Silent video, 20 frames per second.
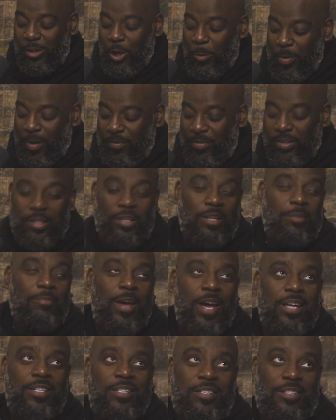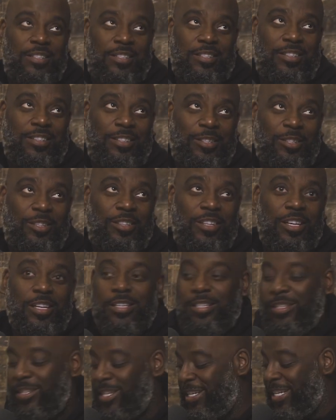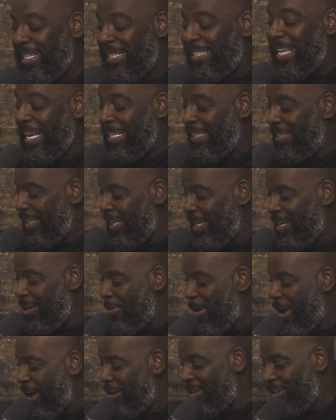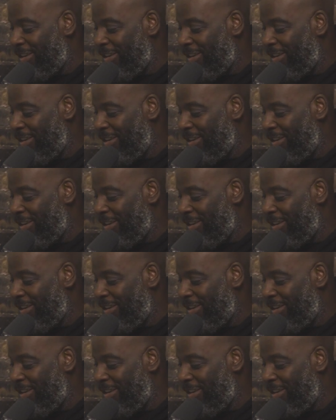hope everything matches so. the the necessity so. around